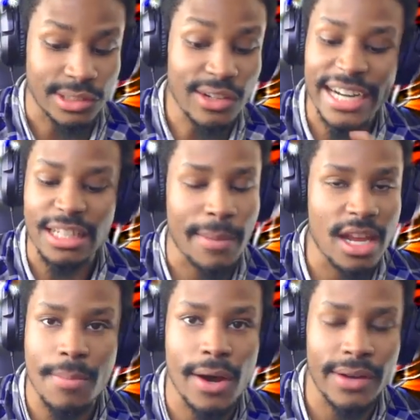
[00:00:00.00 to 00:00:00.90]
You still got the
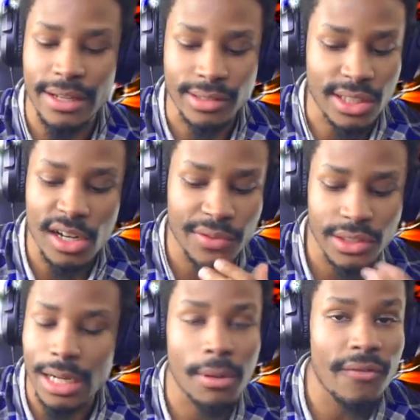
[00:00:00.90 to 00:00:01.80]
main ability, you still have your
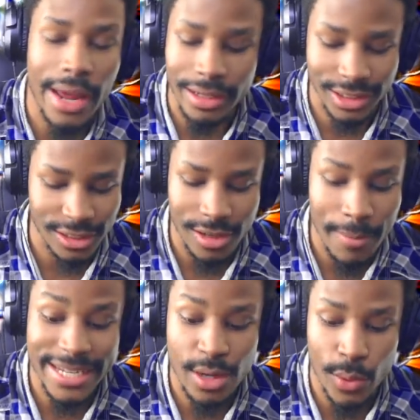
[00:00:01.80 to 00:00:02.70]
double vanish. You know,
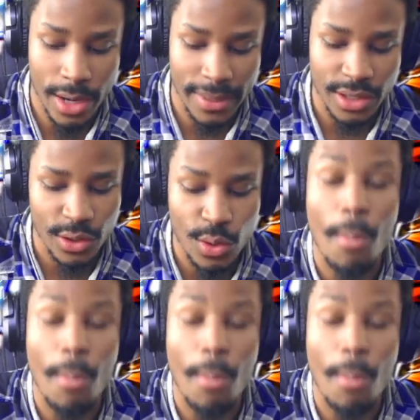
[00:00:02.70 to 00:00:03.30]
make it work, my dude.